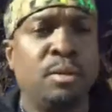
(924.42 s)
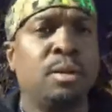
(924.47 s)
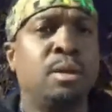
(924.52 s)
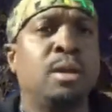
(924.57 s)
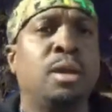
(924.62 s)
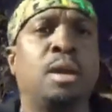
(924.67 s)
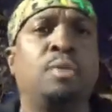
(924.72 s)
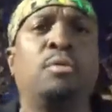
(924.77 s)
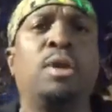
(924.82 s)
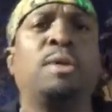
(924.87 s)

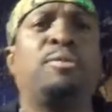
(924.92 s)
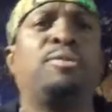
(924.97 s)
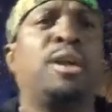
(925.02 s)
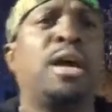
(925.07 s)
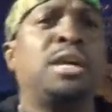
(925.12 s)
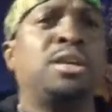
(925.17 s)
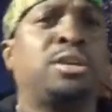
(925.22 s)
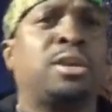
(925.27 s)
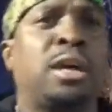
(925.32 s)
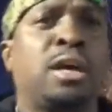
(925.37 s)
And
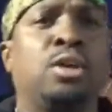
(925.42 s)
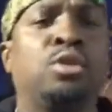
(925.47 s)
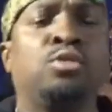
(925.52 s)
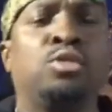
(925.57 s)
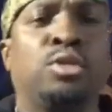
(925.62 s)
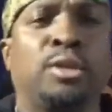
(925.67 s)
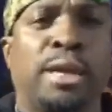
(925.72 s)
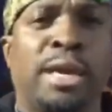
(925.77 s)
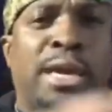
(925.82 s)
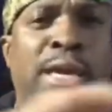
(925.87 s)
Revelation says,
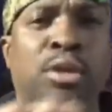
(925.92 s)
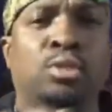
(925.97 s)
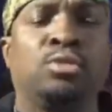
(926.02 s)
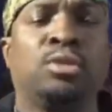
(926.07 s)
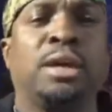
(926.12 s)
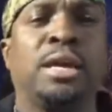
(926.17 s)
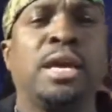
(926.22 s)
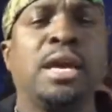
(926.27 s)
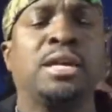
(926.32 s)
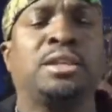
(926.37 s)
he who
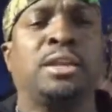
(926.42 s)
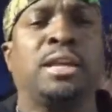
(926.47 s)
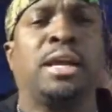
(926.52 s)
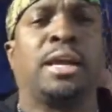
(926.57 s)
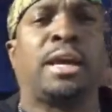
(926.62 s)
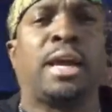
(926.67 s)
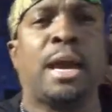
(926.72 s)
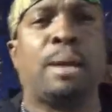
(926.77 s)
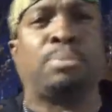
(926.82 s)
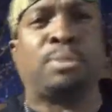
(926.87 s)
leads into
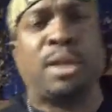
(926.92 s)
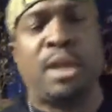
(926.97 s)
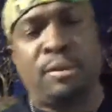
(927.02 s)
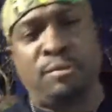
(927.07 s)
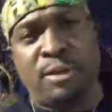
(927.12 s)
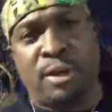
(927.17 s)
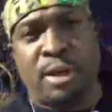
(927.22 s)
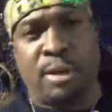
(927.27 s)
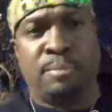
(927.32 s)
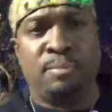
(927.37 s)

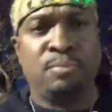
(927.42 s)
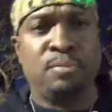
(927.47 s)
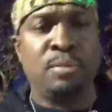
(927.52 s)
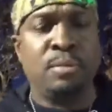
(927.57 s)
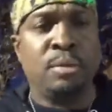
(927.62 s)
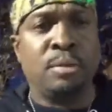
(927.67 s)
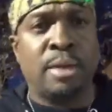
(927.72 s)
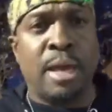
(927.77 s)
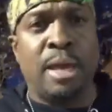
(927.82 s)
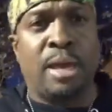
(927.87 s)
captivity,
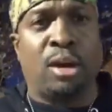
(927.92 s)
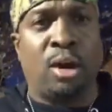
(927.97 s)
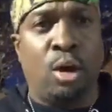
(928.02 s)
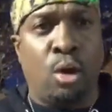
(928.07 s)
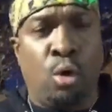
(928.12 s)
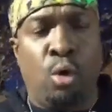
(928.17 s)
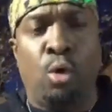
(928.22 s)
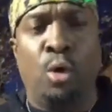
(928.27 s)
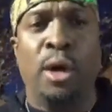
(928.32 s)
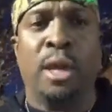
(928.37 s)
they
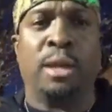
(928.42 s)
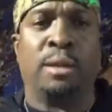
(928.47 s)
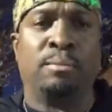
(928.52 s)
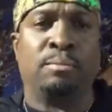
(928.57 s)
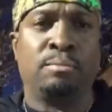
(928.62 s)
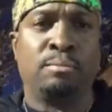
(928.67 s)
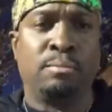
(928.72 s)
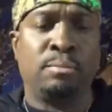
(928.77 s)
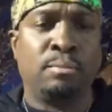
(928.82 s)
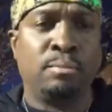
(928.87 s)
going
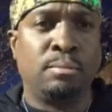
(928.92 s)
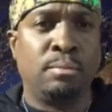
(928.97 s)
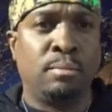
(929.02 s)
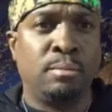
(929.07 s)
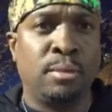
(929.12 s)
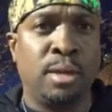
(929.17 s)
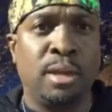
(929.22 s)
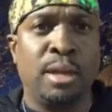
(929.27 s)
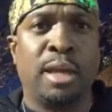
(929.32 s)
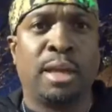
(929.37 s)

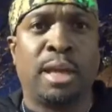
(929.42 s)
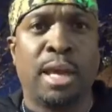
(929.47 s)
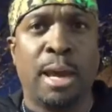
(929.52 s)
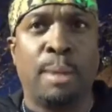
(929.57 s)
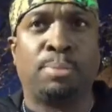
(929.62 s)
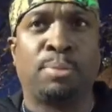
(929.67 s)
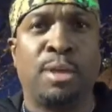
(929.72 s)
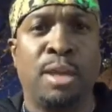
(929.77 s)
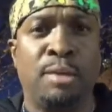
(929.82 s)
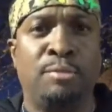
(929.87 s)
into
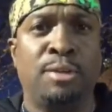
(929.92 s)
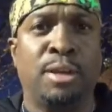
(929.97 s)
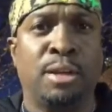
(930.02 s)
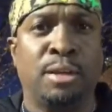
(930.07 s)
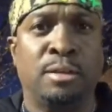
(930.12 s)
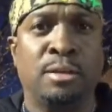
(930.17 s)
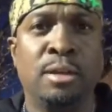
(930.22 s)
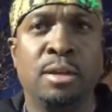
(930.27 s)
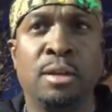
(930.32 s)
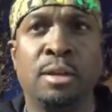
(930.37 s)

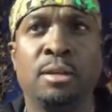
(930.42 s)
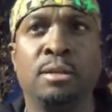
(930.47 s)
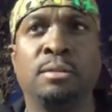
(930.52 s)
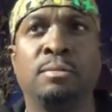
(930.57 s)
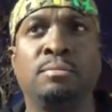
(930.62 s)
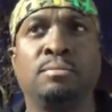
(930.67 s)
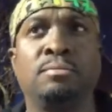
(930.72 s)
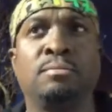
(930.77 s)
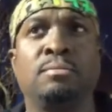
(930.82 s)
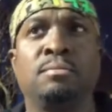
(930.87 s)
captivity.
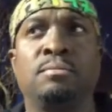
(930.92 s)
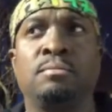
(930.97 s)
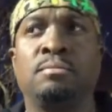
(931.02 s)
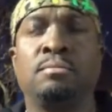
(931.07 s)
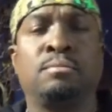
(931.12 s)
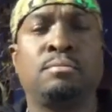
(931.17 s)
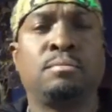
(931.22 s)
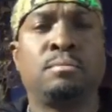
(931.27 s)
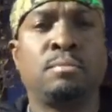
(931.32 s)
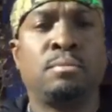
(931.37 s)

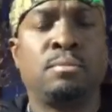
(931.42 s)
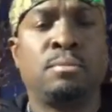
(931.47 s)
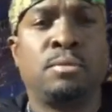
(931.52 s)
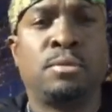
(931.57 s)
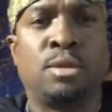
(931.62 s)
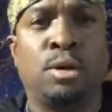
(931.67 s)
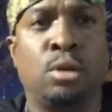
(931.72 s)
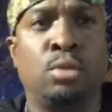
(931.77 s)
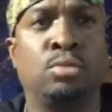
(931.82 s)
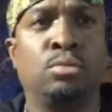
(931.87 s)

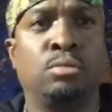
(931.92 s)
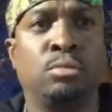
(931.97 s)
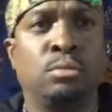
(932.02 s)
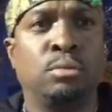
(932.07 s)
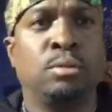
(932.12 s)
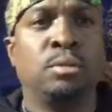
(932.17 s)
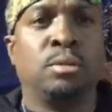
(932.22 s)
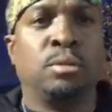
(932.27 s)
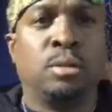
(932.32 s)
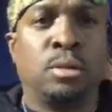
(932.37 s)
So,
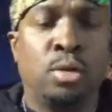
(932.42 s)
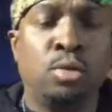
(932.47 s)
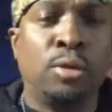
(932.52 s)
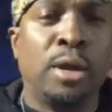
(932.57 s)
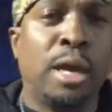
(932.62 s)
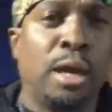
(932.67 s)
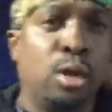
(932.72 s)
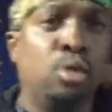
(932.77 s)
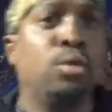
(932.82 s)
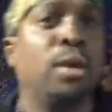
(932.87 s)
who
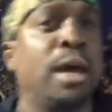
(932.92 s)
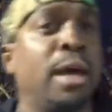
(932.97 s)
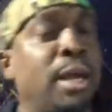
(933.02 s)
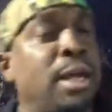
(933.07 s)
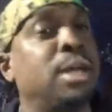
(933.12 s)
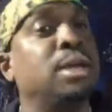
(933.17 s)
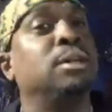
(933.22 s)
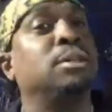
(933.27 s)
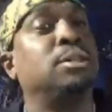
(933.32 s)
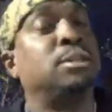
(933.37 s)
that
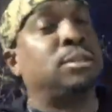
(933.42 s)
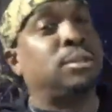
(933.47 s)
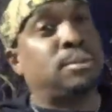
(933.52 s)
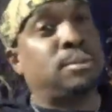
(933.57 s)
is?